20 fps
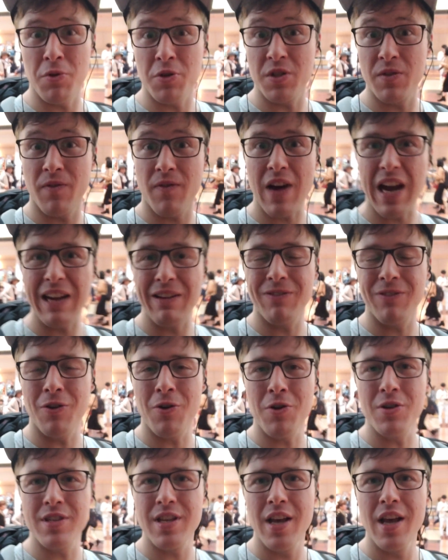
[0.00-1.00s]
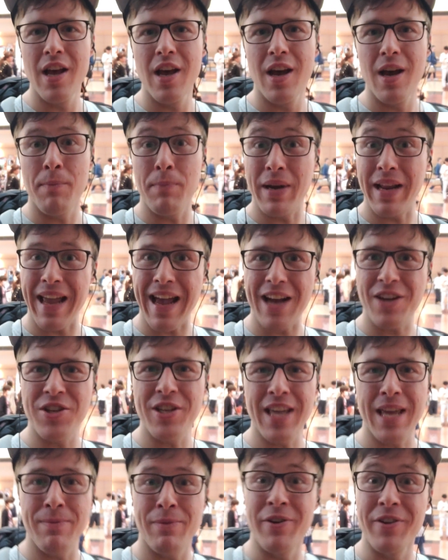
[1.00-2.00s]
There's 5 floors, but I
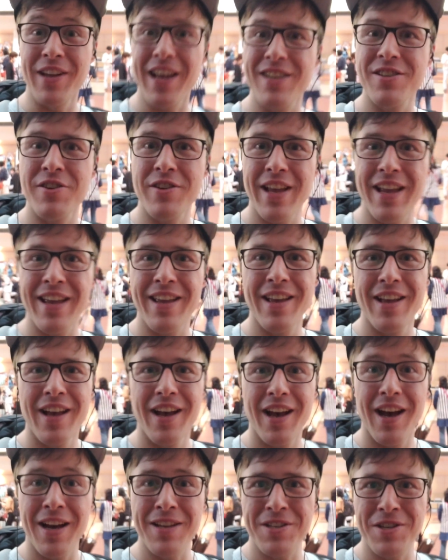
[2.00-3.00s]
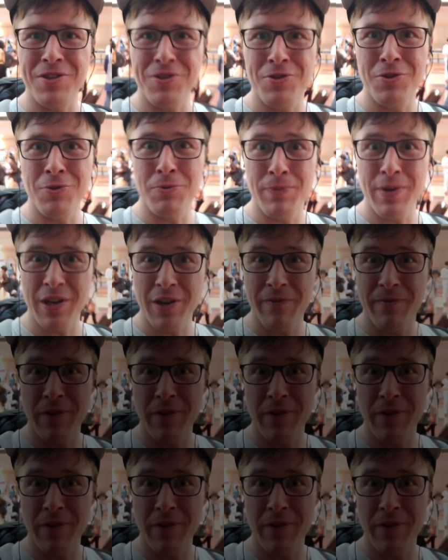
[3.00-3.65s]
actually came here yesterday to do a bit of